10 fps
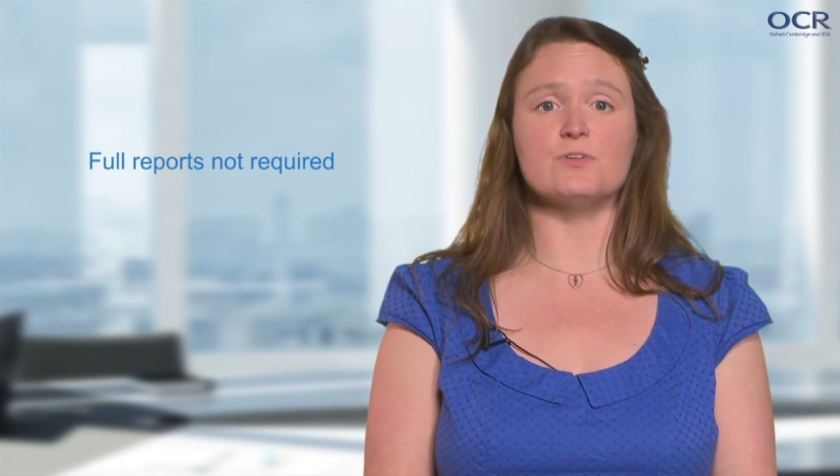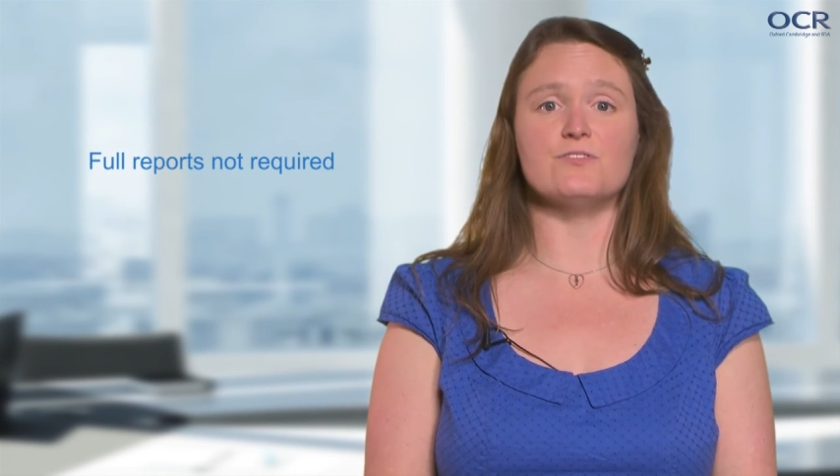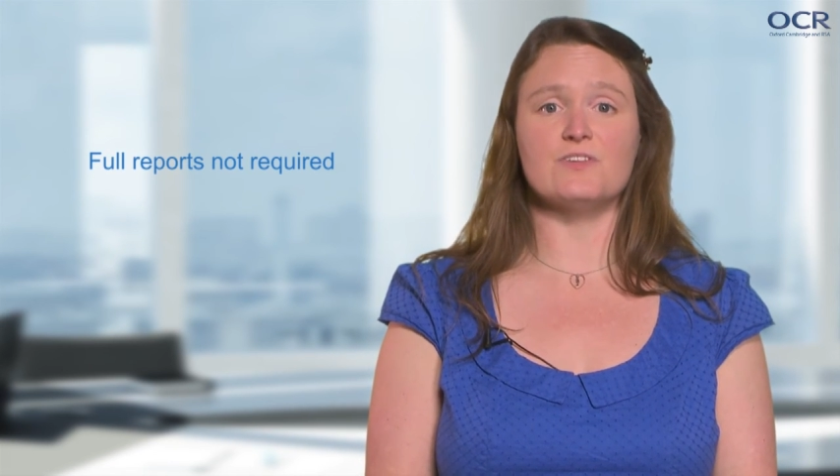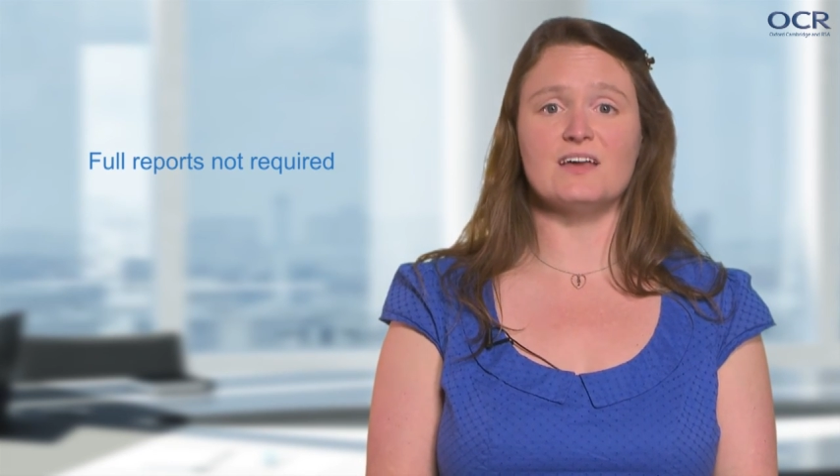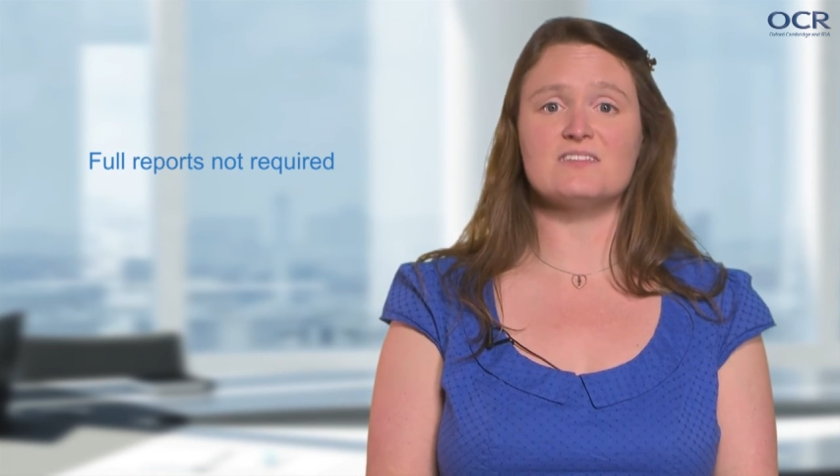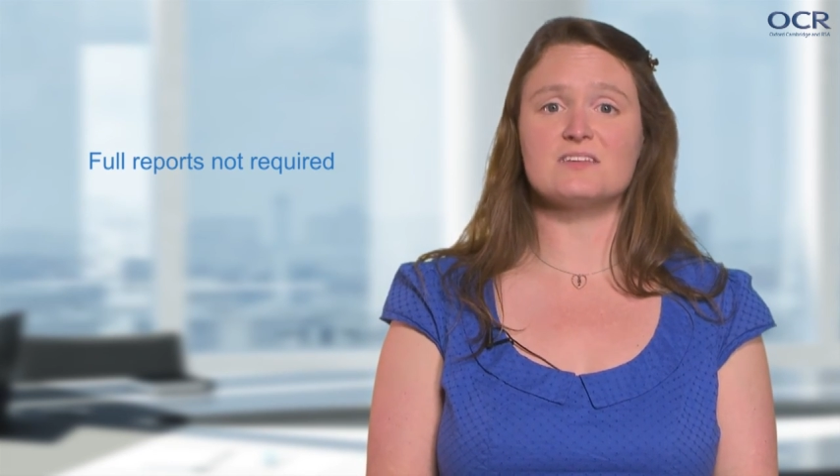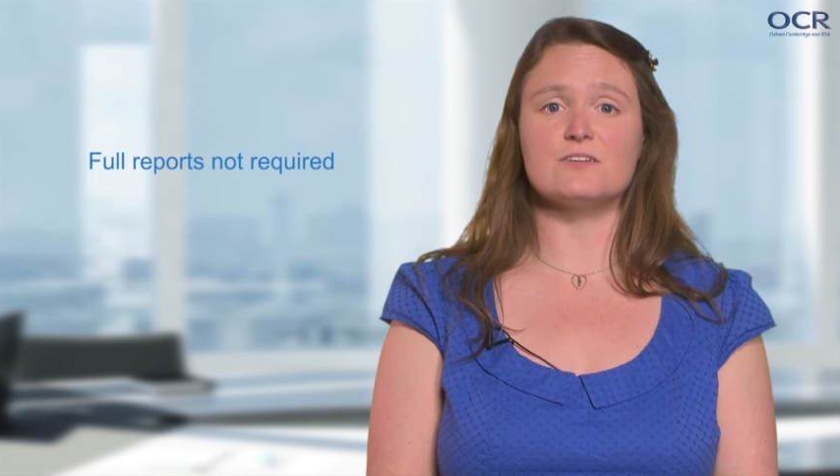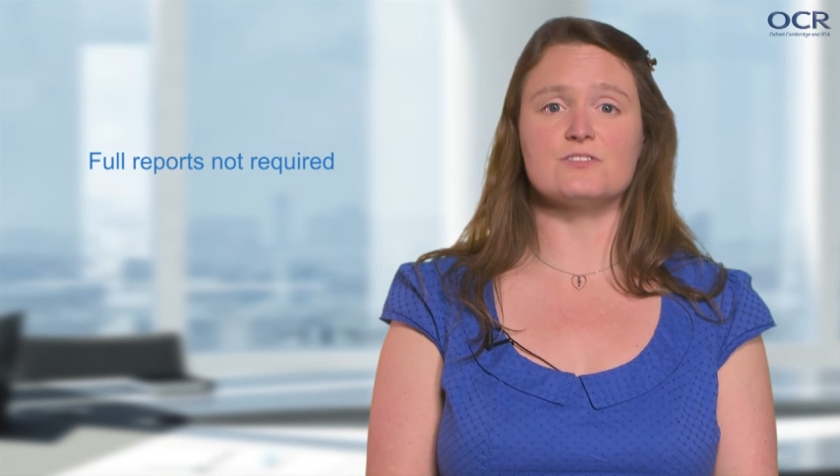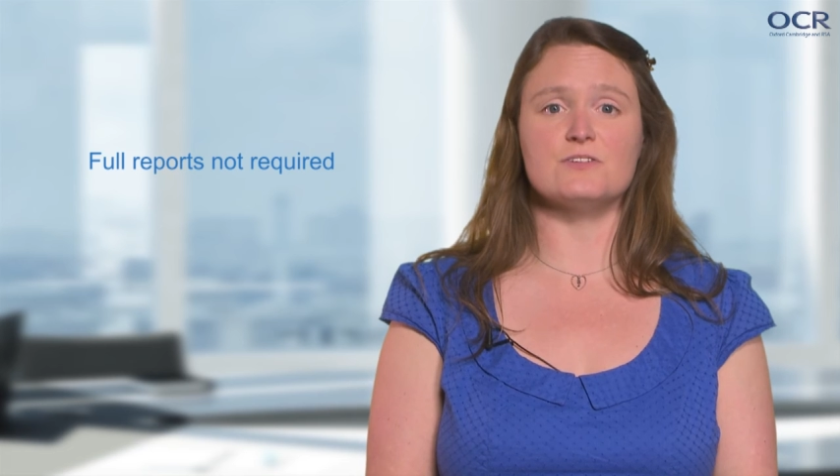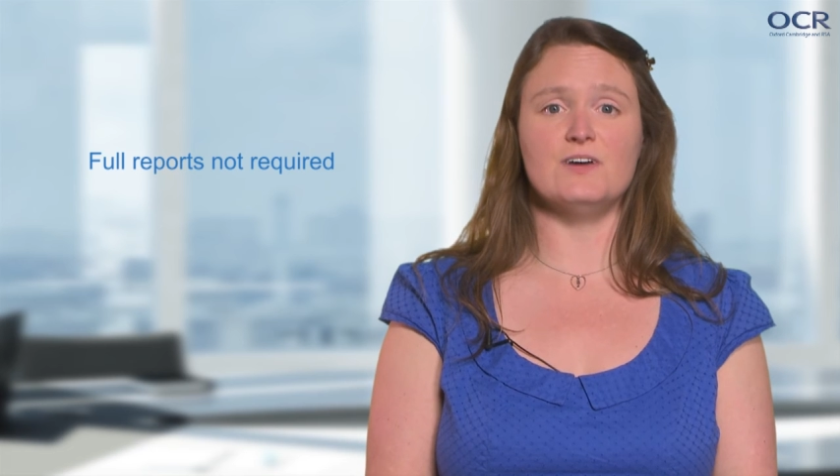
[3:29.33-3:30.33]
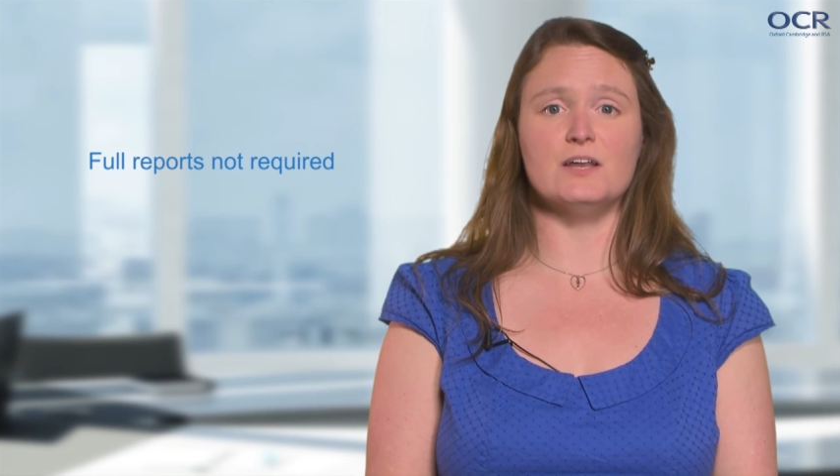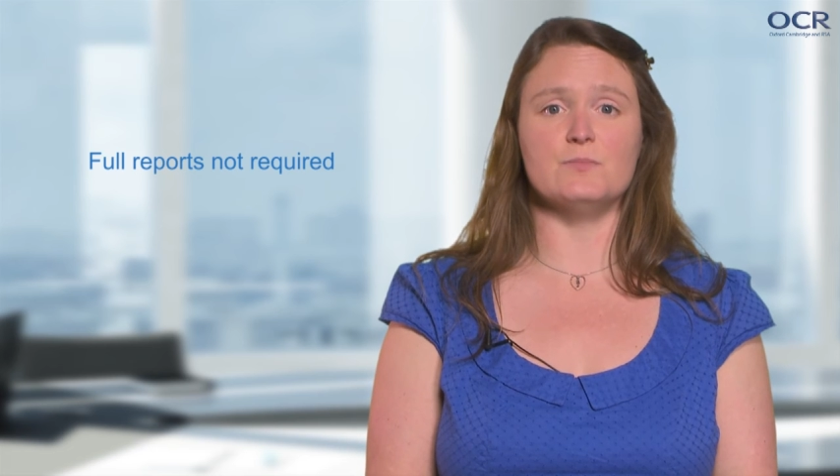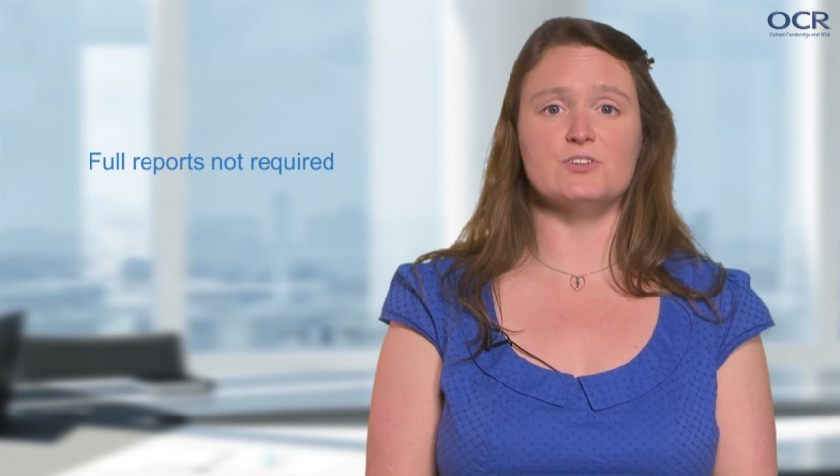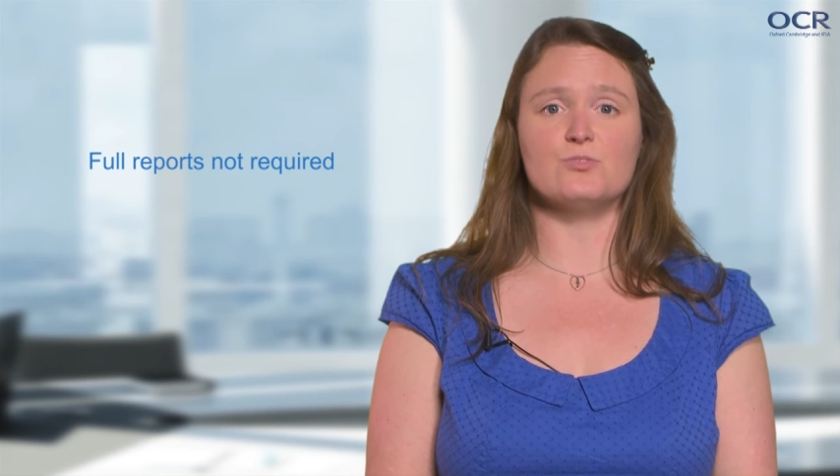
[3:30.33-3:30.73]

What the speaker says: for their skills development